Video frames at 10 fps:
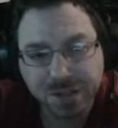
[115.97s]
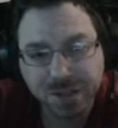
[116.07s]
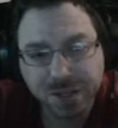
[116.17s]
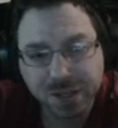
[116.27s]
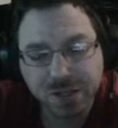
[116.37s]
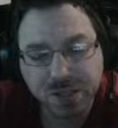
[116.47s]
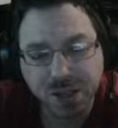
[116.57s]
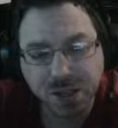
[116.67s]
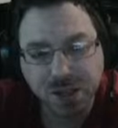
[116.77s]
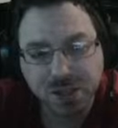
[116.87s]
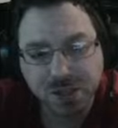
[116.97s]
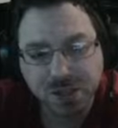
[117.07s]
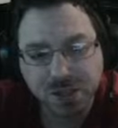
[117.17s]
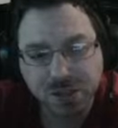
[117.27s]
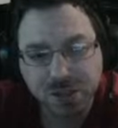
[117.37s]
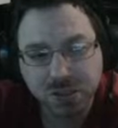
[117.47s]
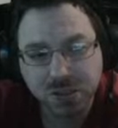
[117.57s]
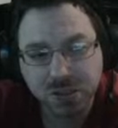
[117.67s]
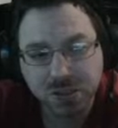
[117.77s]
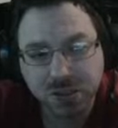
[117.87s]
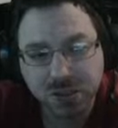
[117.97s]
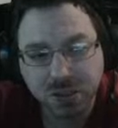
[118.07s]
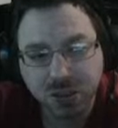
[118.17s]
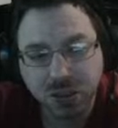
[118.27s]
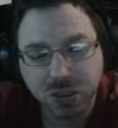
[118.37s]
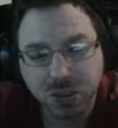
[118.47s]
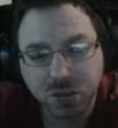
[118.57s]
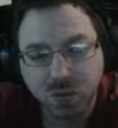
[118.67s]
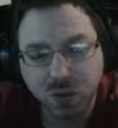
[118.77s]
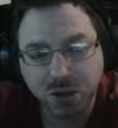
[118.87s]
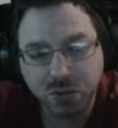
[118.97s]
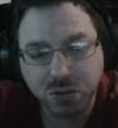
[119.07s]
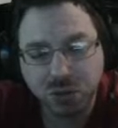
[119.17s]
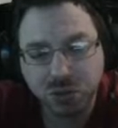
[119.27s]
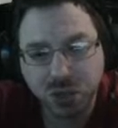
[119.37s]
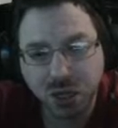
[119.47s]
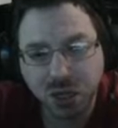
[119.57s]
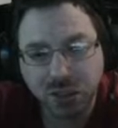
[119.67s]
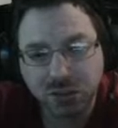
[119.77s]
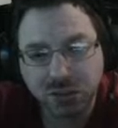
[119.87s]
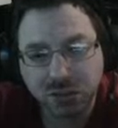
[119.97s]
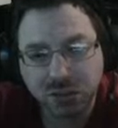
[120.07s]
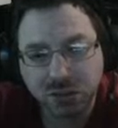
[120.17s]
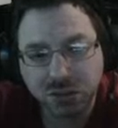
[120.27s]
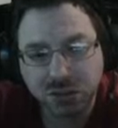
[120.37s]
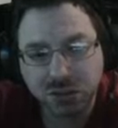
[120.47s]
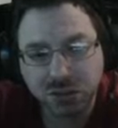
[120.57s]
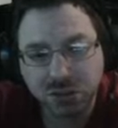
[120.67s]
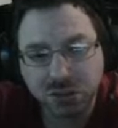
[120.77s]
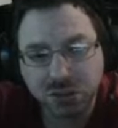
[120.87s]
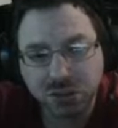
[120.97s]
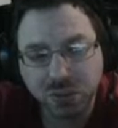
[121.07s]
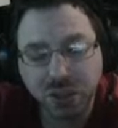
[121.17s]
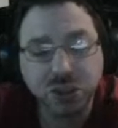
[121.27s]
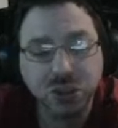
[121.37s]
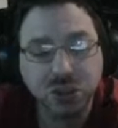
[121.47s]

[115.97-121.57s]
He says, why don't you guys... Well, actually,